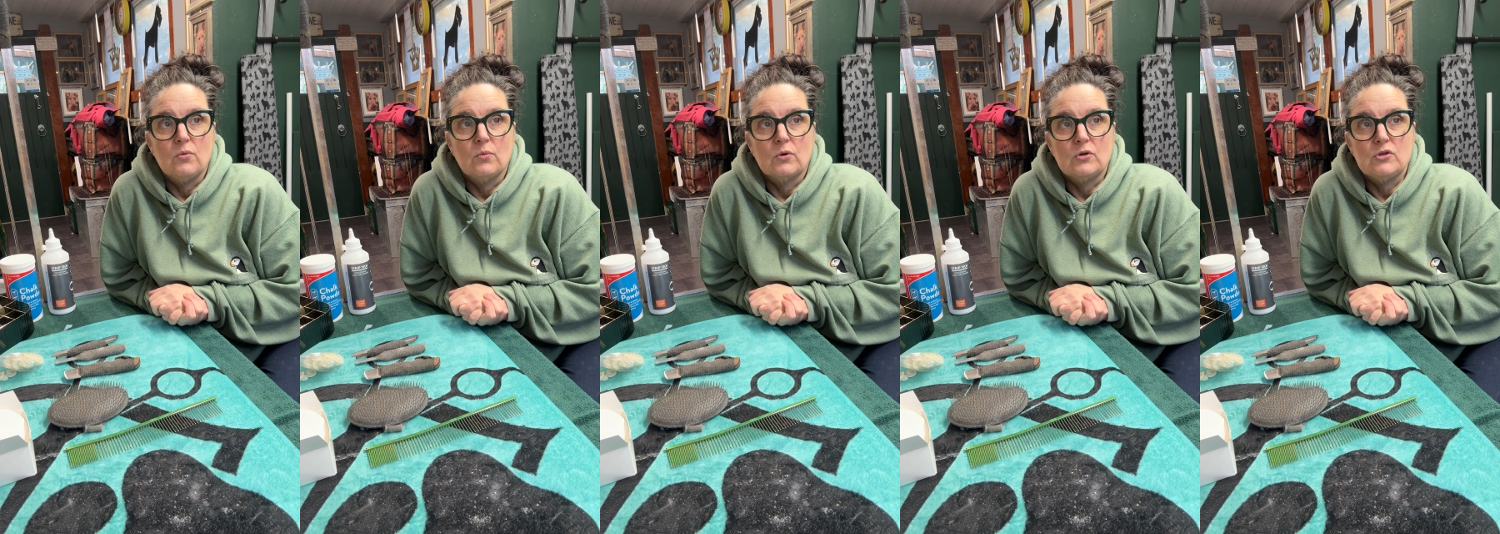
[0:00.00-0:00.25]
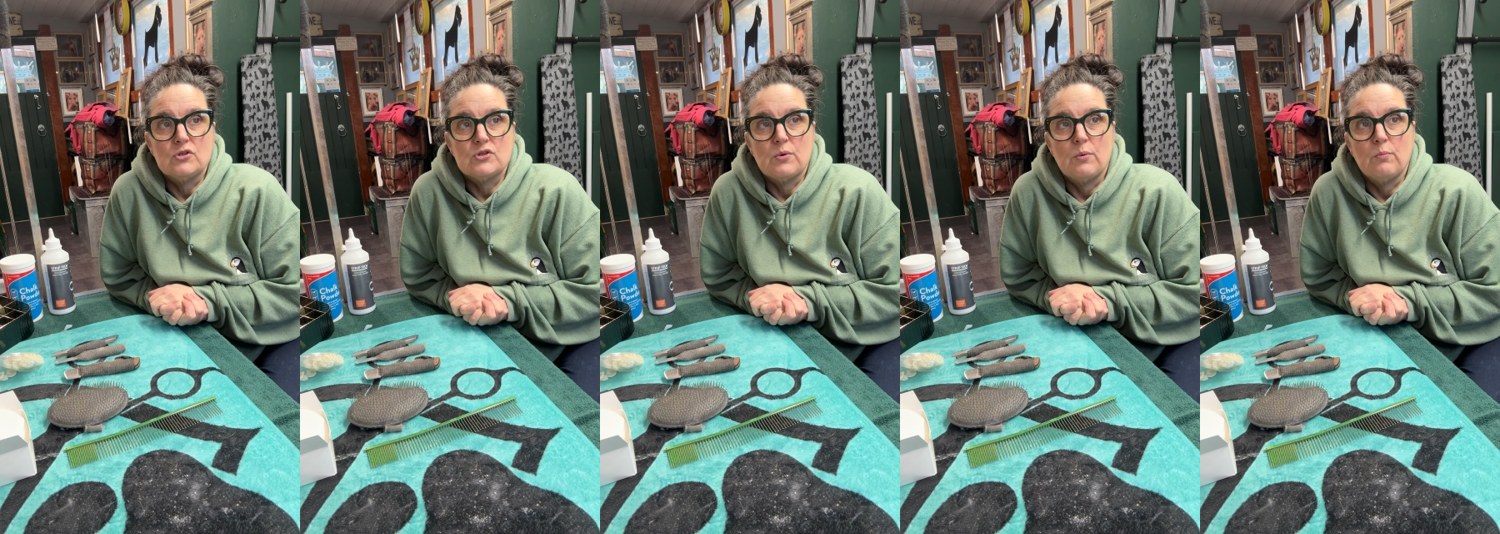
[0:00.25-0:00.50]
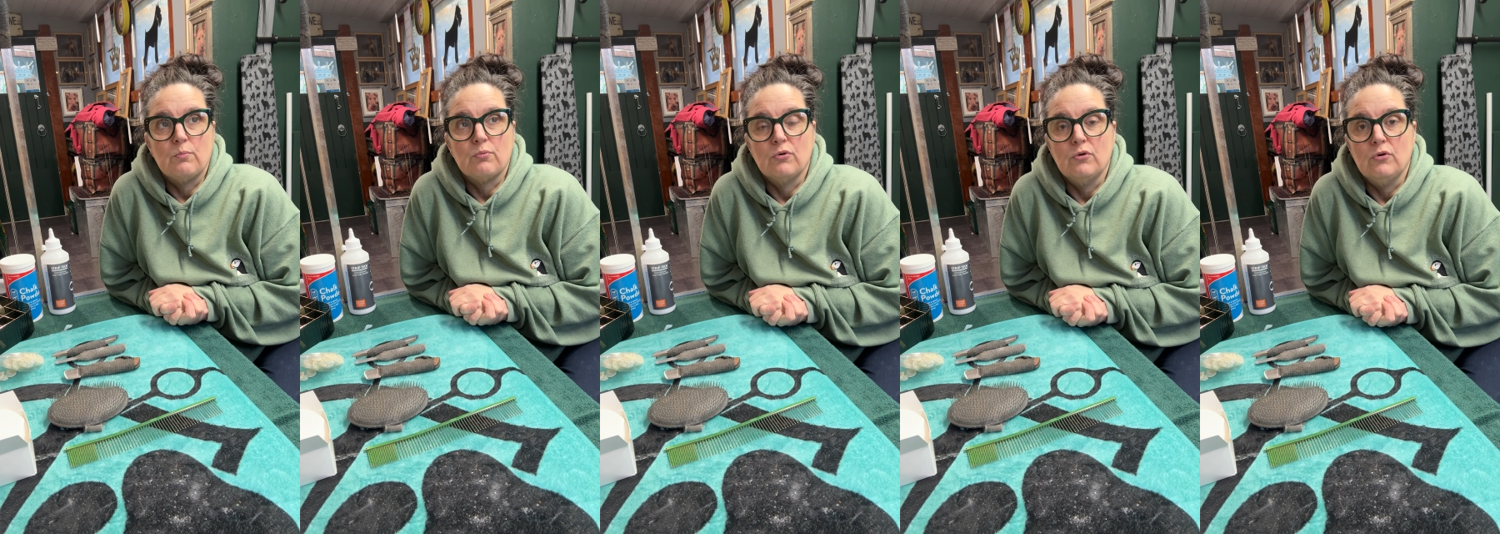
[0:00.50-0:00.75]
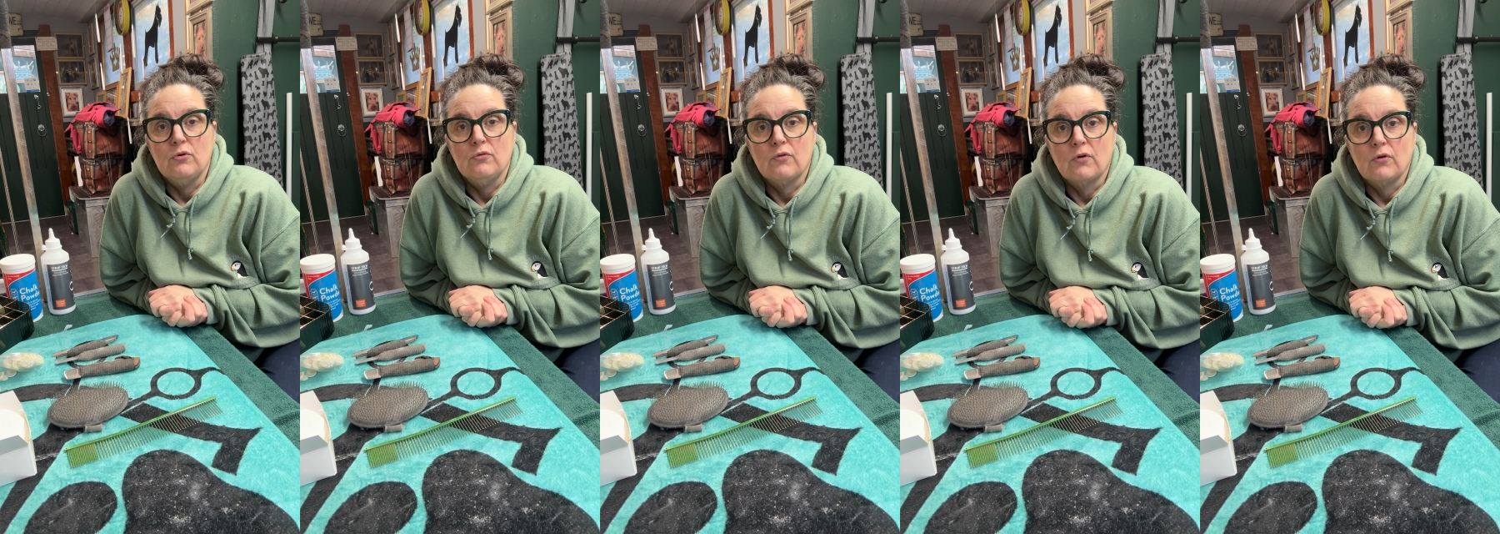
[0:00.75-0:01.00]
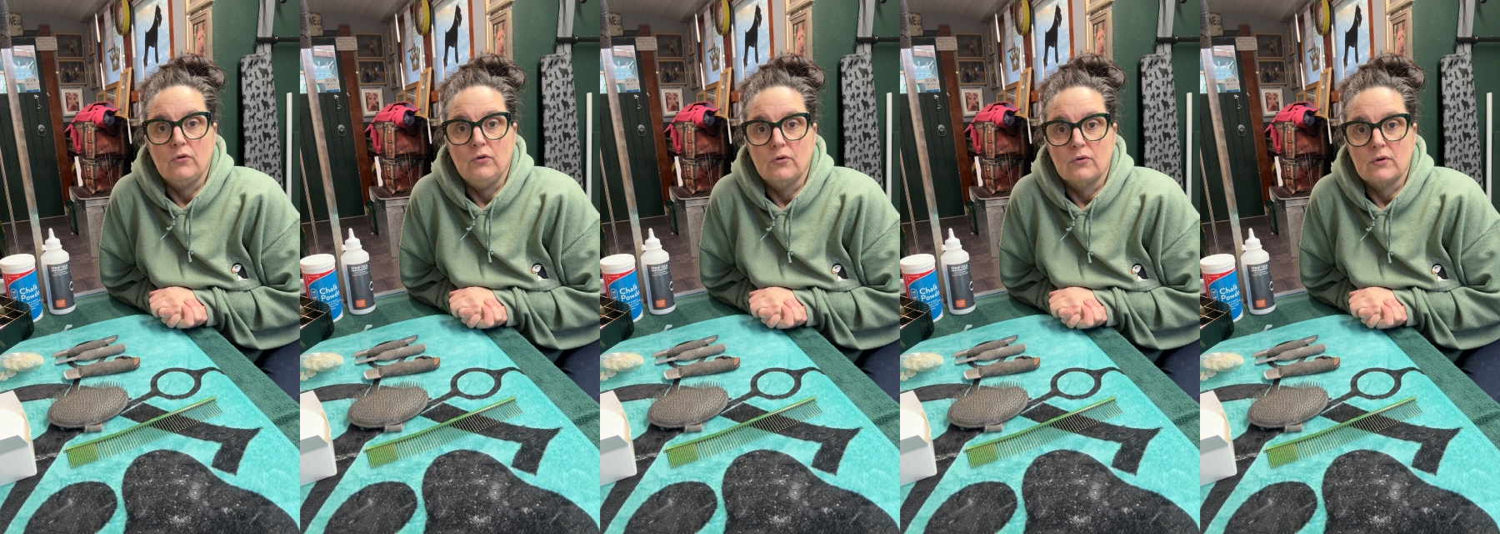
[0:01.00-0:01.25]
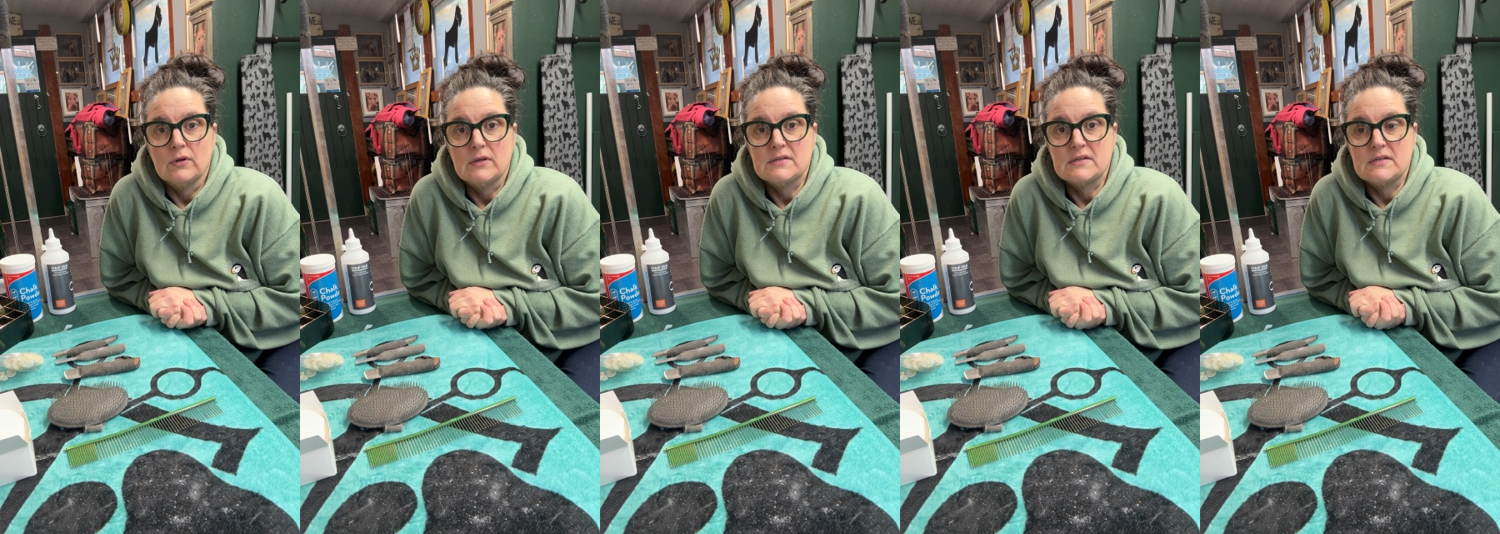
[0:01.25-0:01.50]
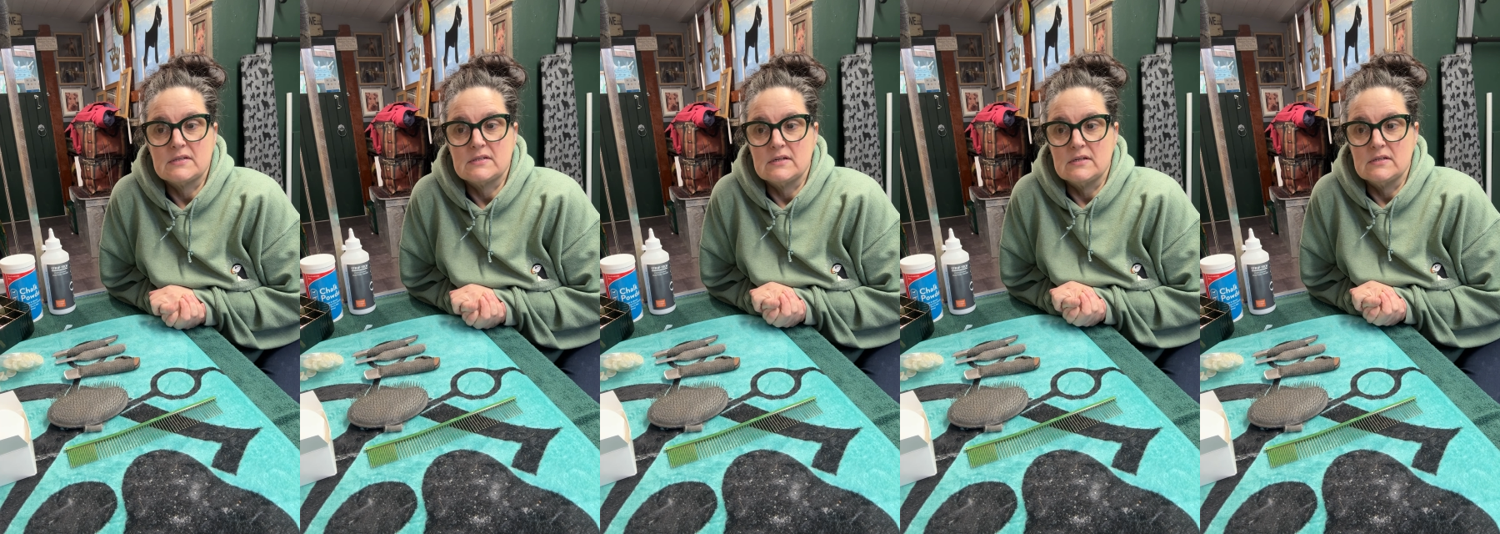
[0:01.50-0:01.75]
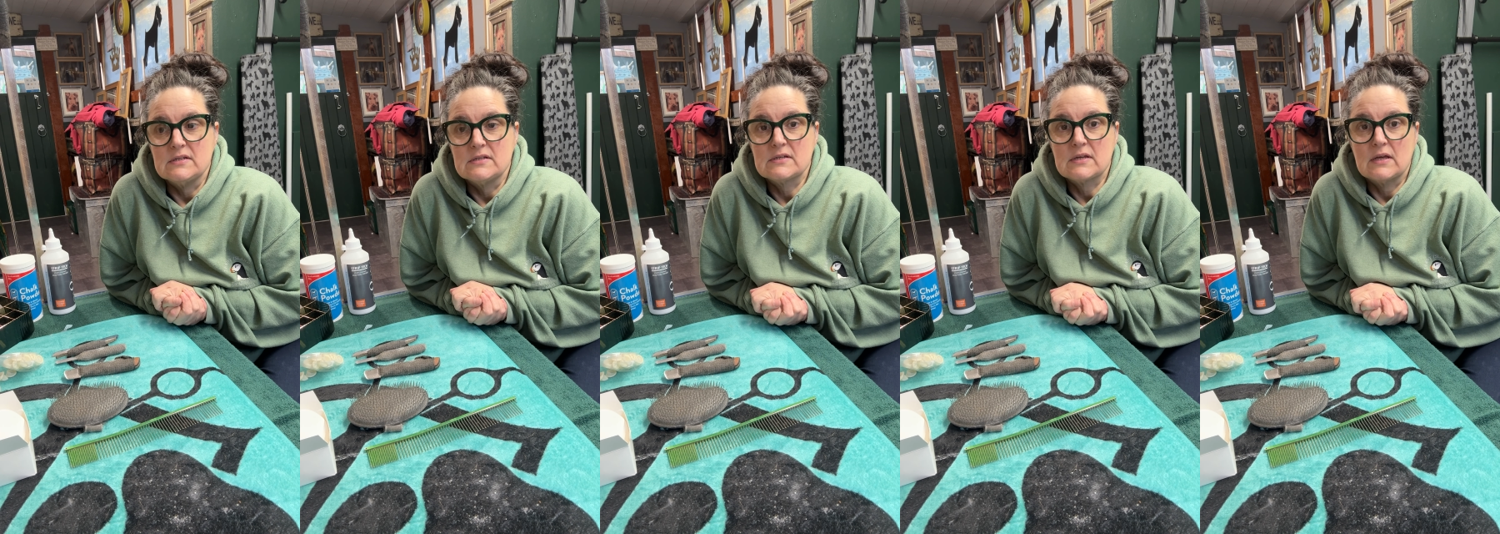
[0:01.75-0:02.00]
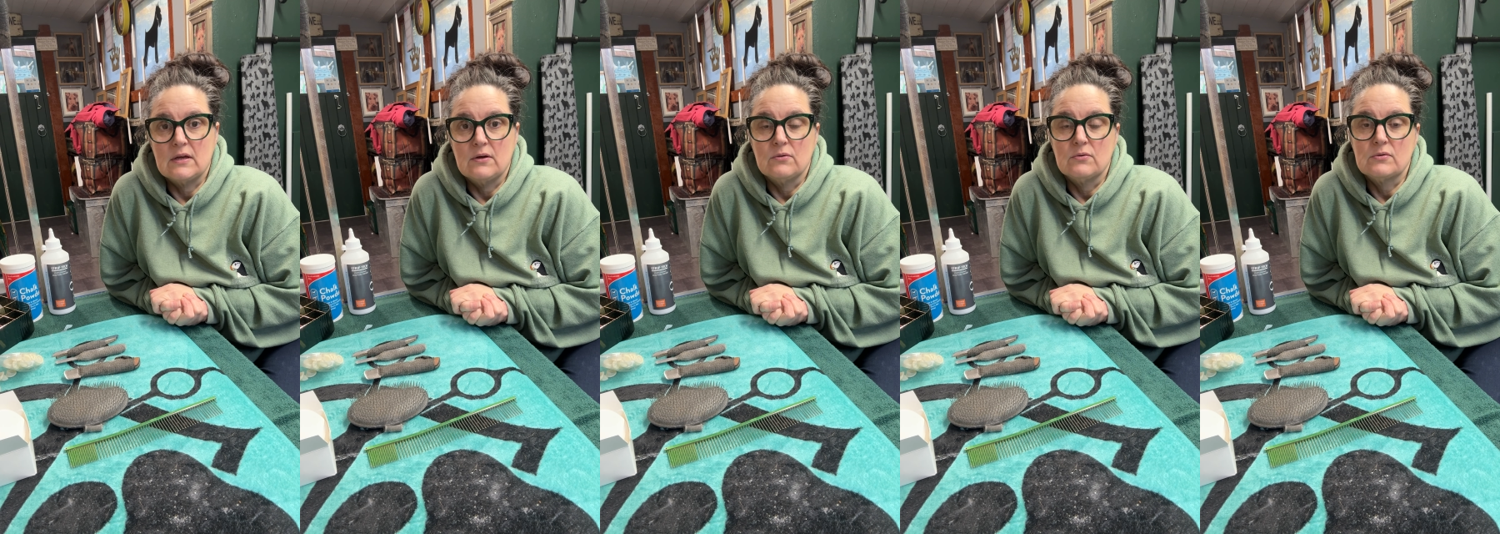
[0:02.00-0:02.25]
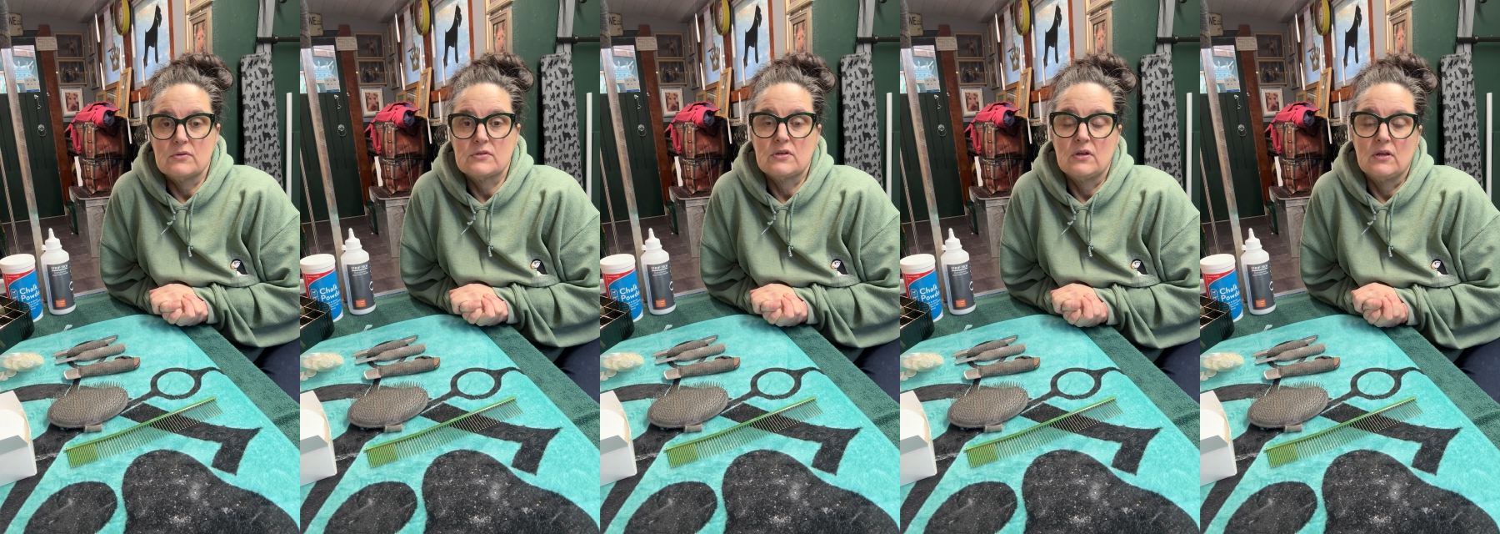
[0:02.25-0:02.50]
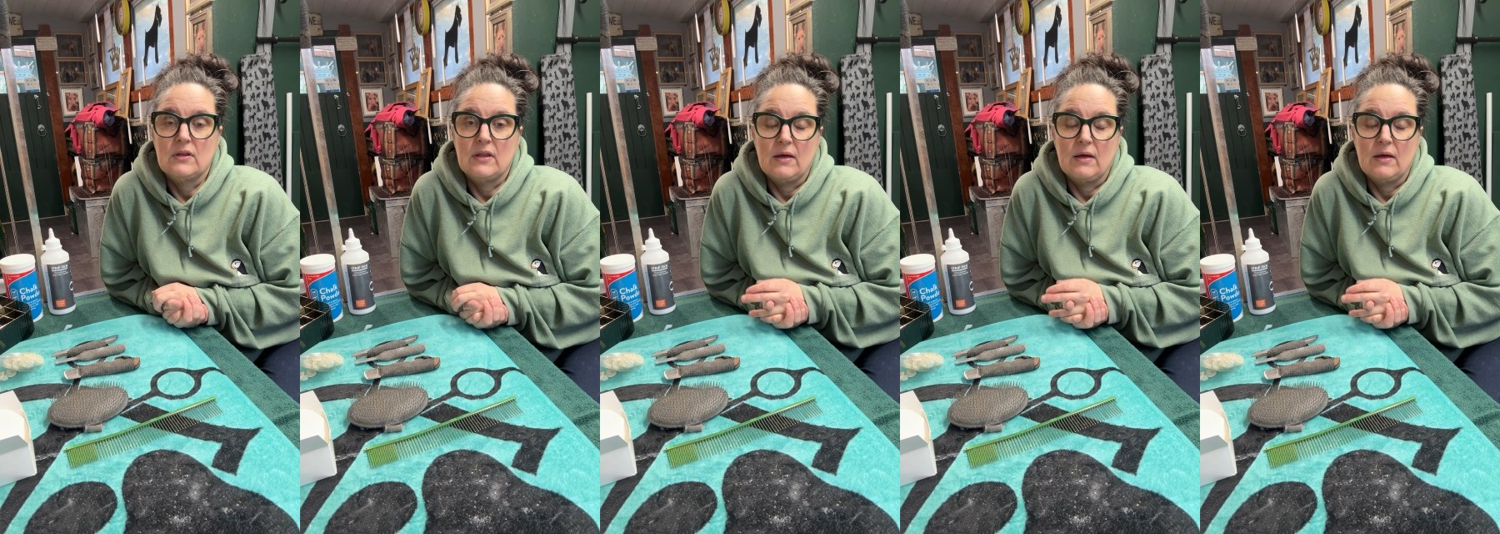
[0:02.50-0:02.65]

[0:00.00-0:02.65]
want to improve on your existing skills.